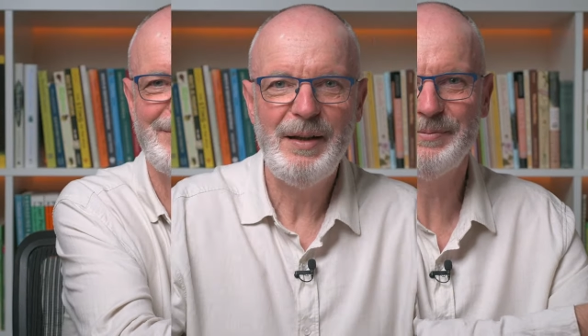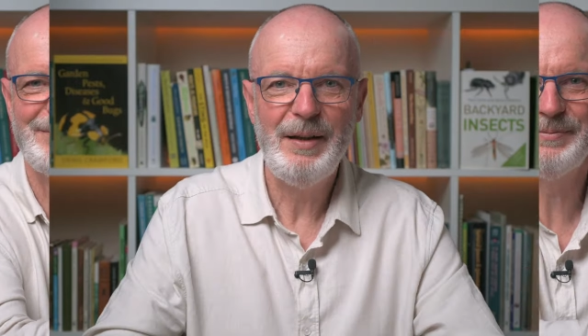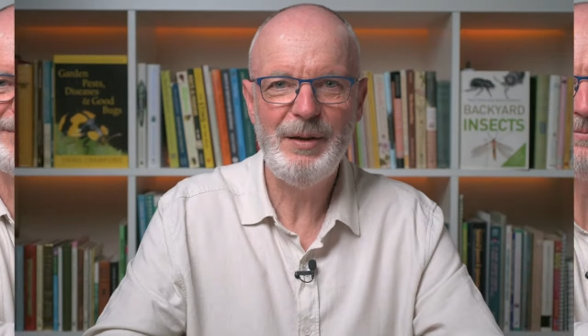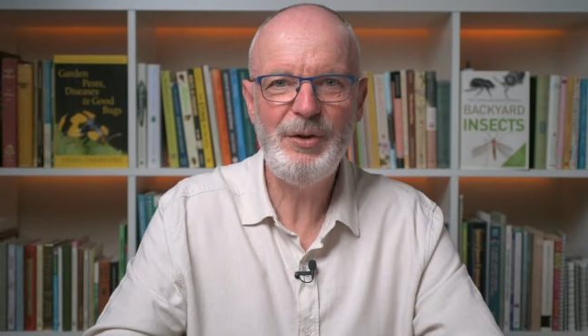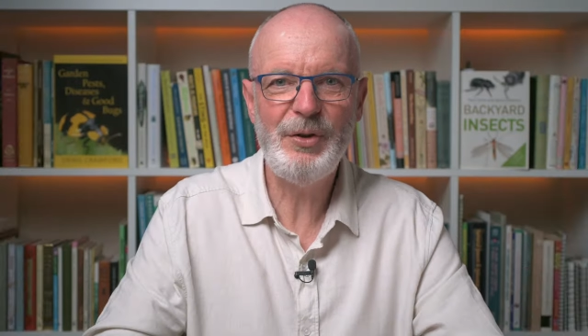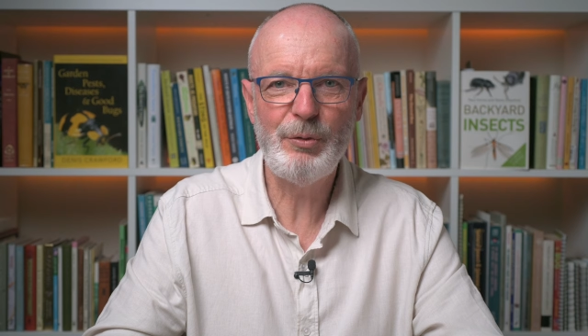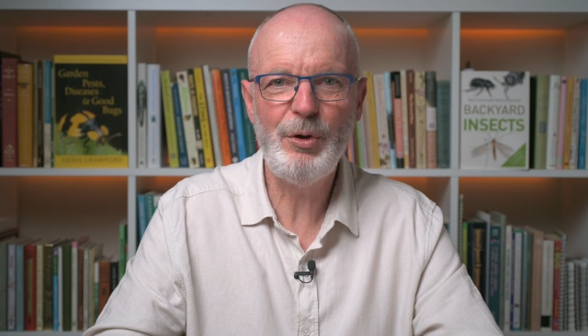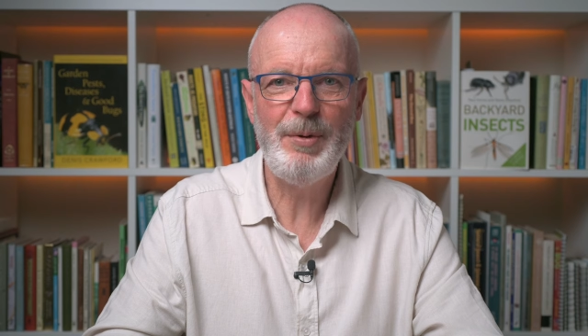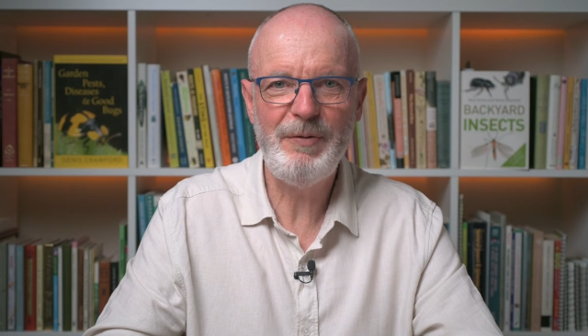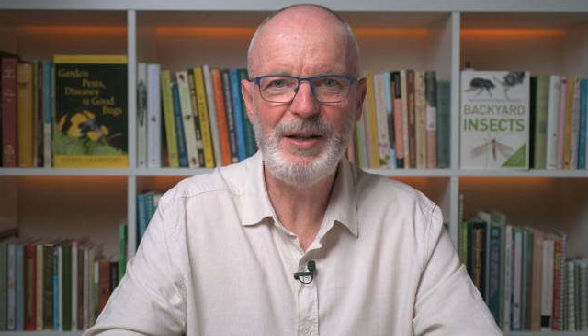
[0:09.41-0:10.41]
There is a
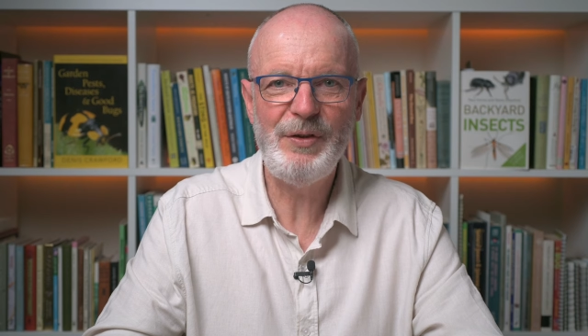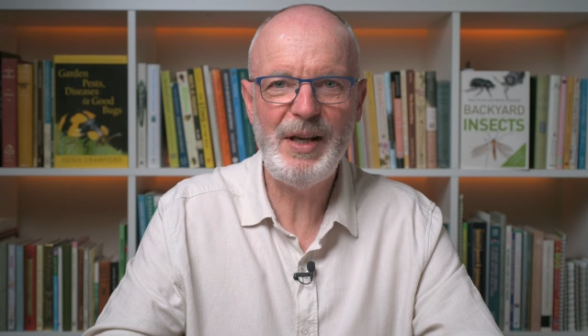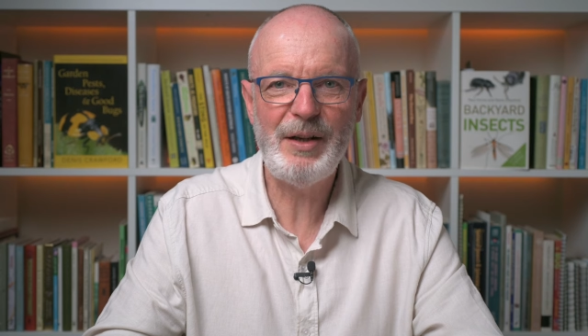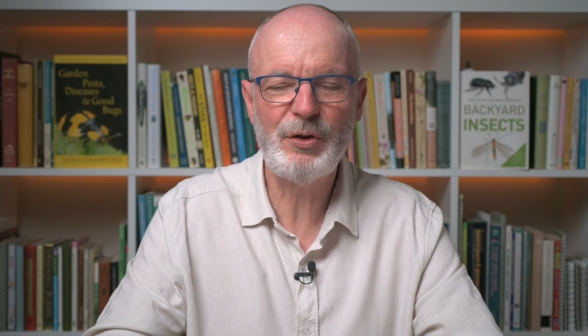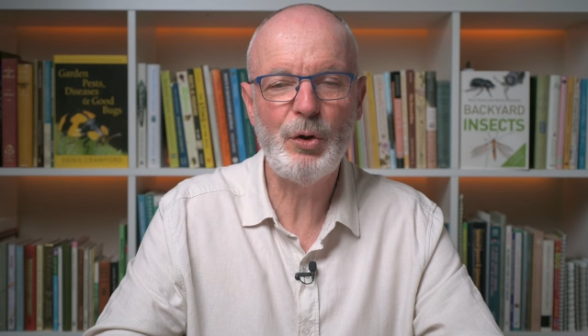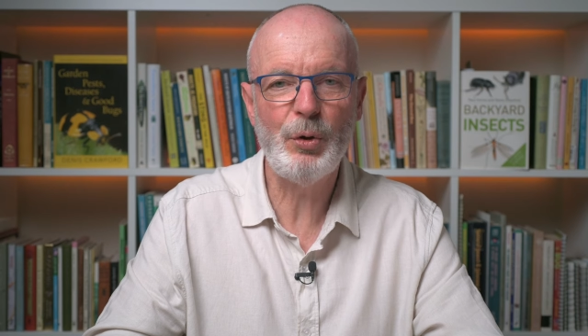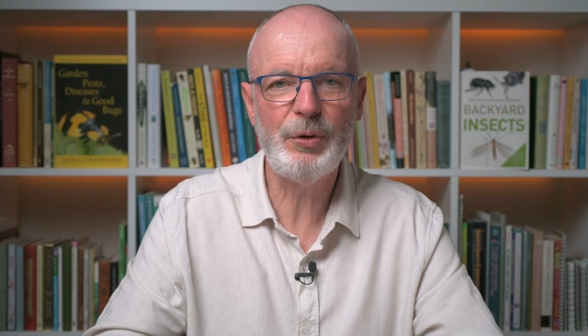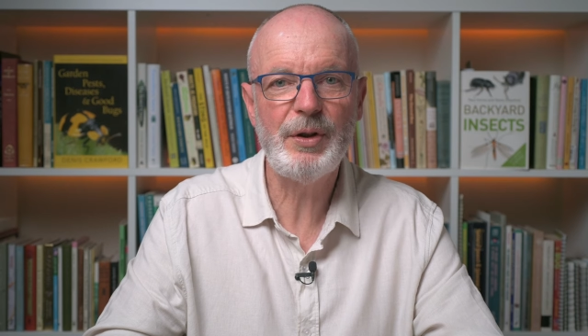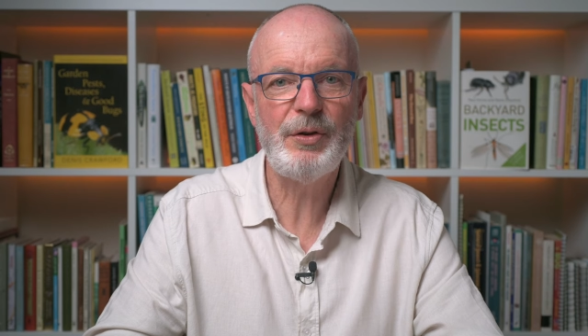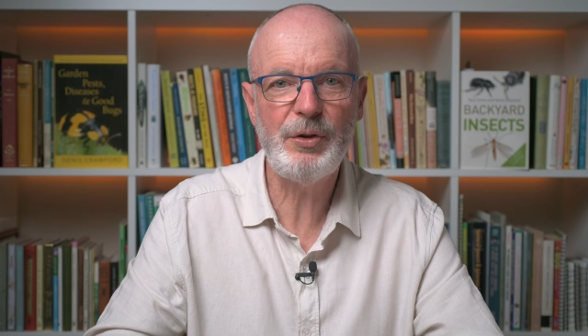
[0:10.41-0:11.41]
group of insects
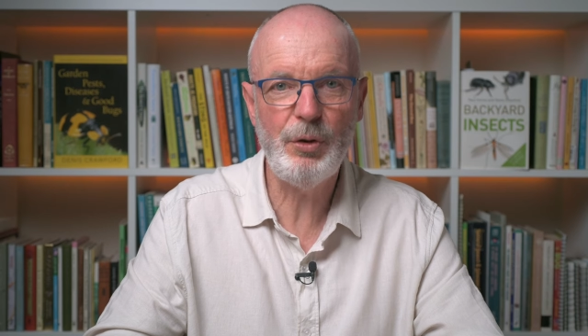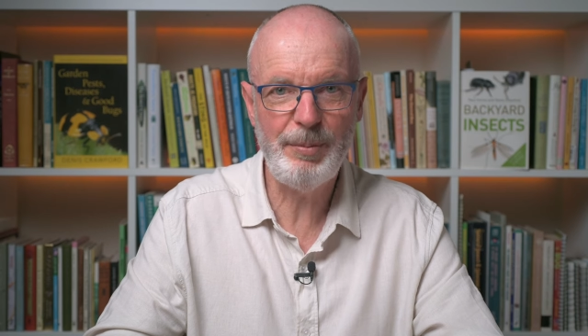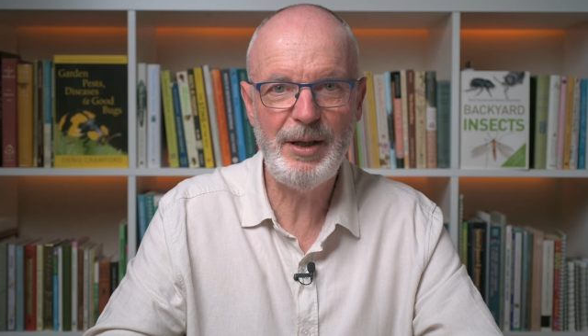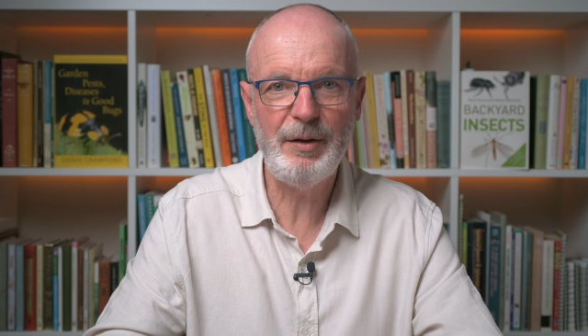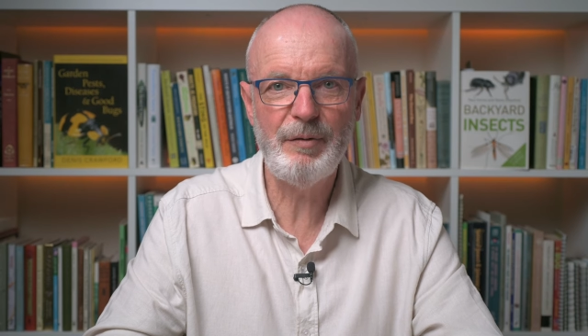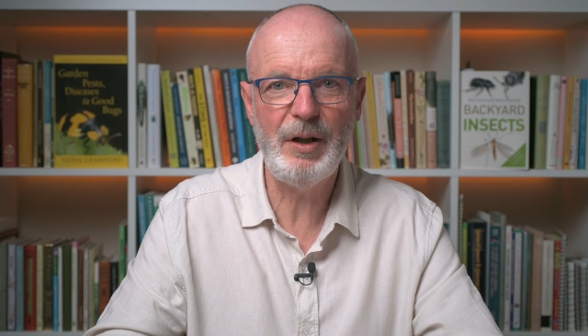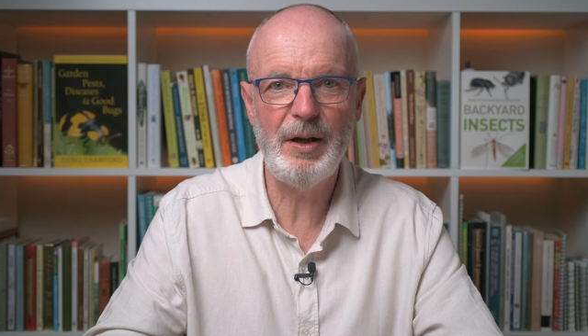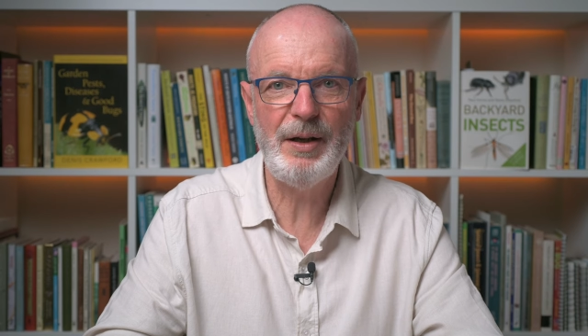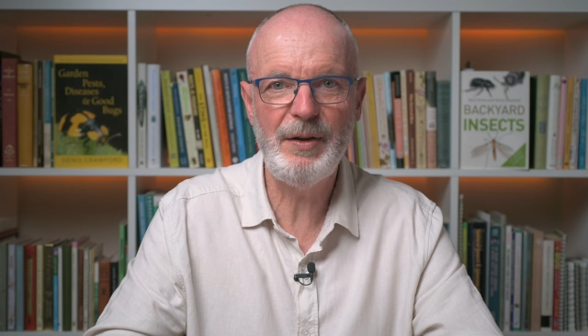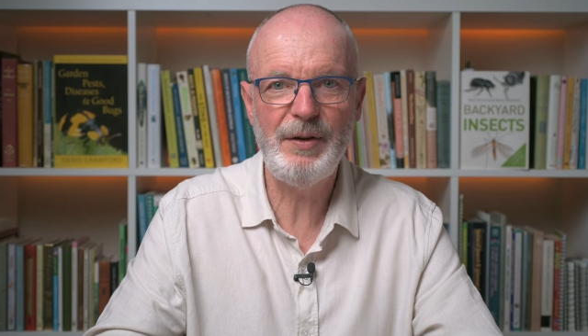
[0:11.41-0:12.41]
called scorpion
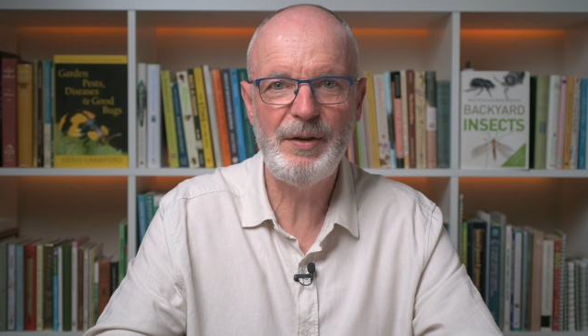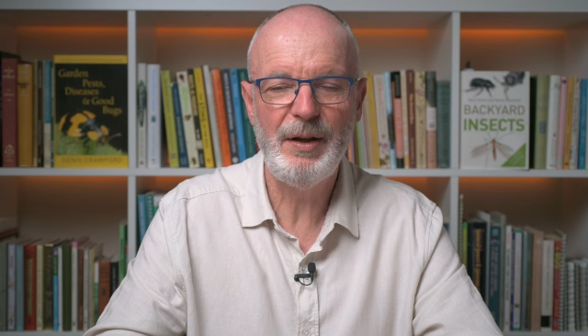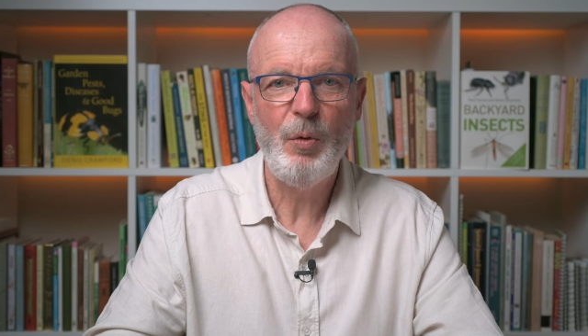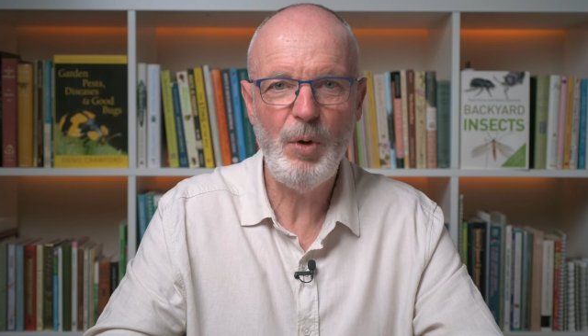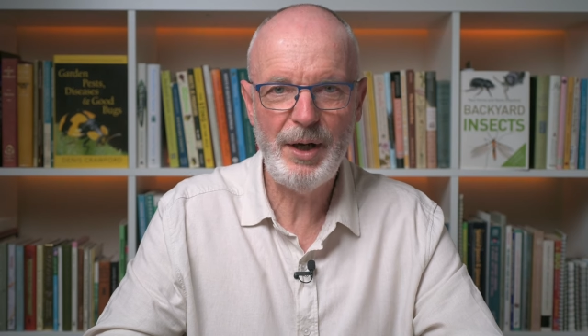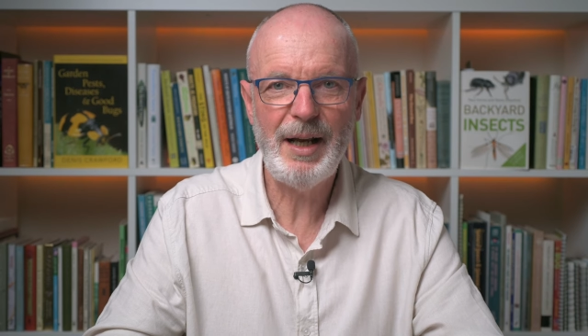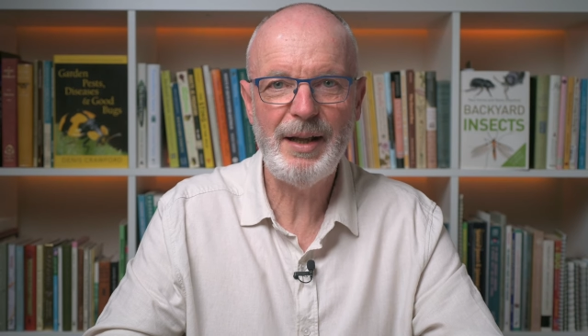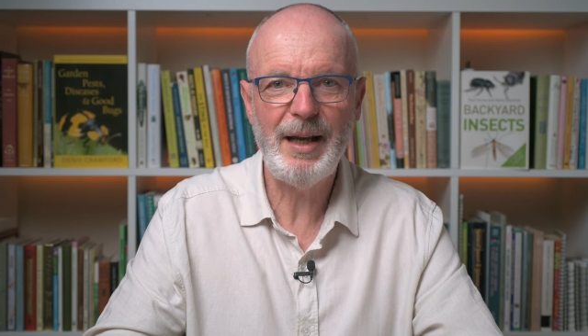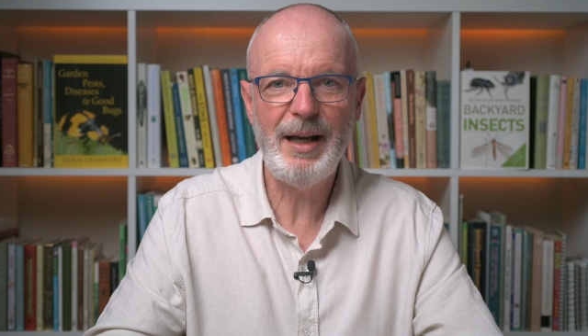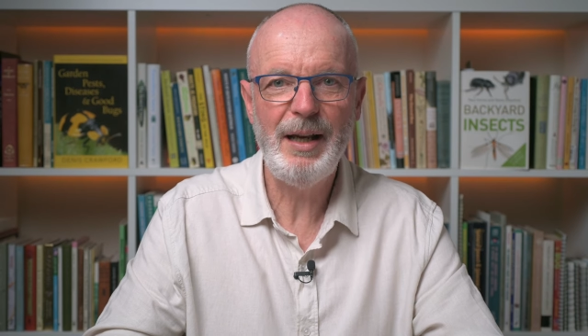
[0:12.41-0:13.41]
flies. What are
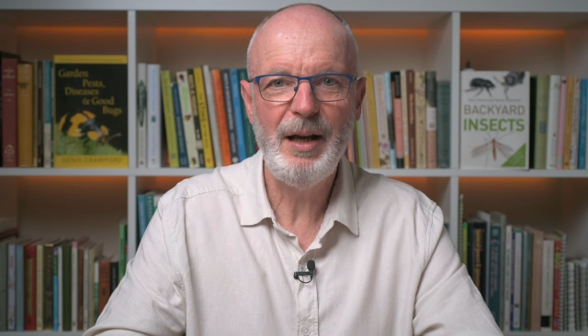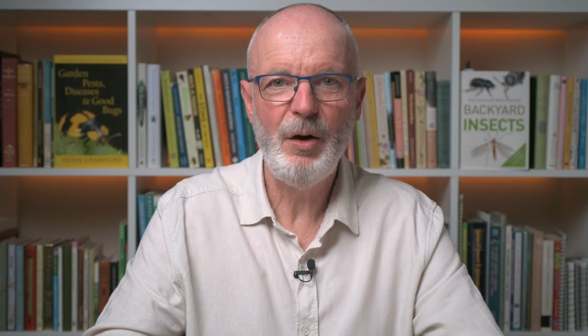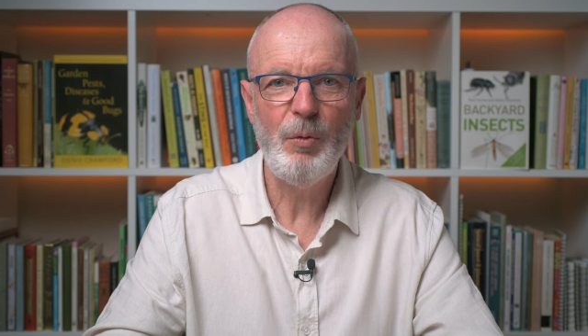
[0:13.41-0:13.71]
they?